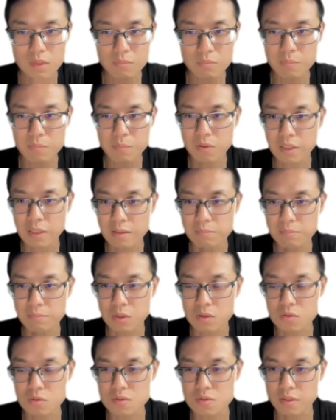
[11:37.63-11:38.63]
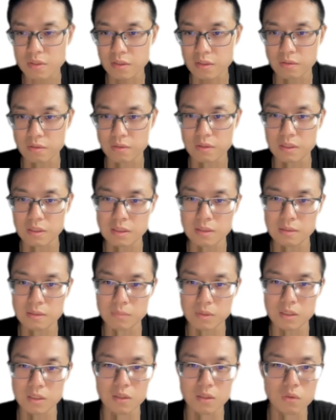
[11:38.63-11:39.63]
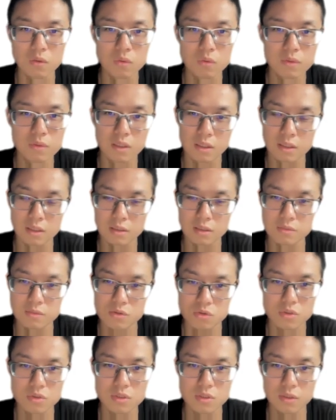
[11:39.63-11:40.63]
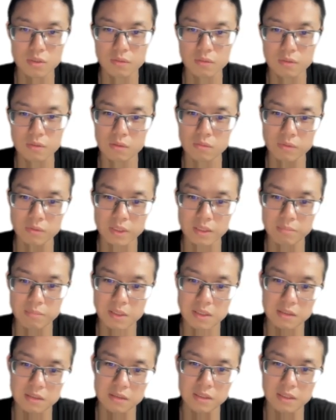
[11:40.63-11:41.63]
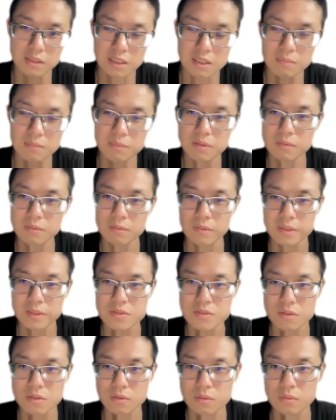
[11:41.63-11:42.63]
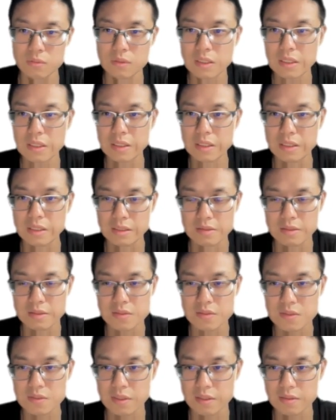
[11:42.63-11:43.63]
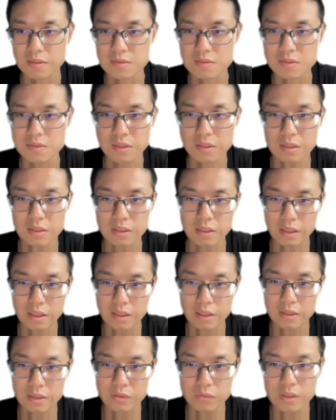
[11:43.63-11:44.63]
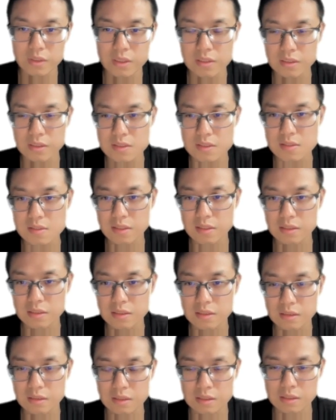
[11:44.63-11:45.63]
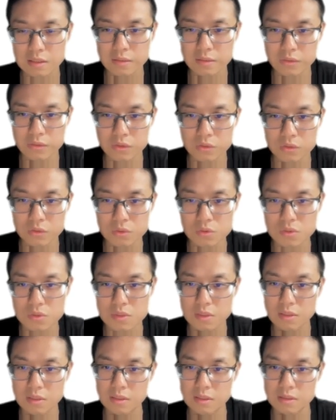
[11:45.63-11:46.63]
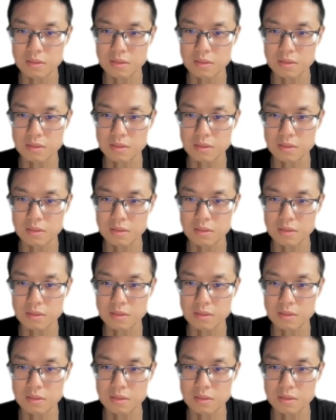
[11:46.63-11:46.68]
people can post their code, source code on GitHub, right? So in this case, you can easily use